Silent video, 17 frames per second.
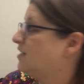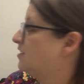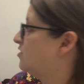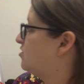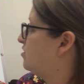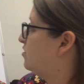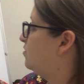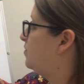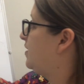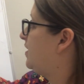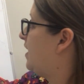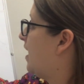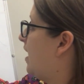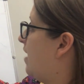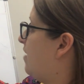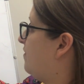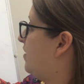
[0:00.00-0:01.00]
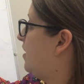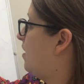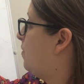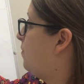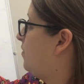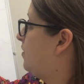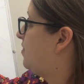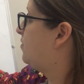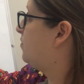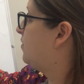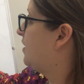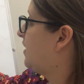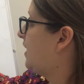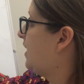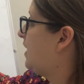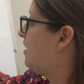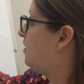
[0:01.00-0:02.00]
So we have with the
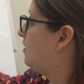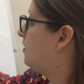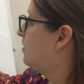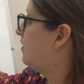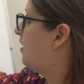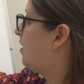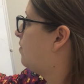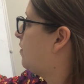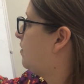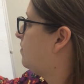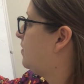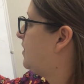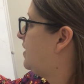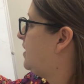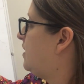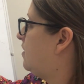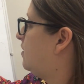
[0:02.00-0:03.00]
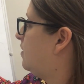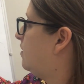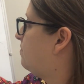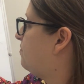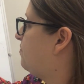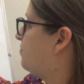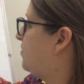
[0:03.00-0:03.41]
word eagle. How about with eagle?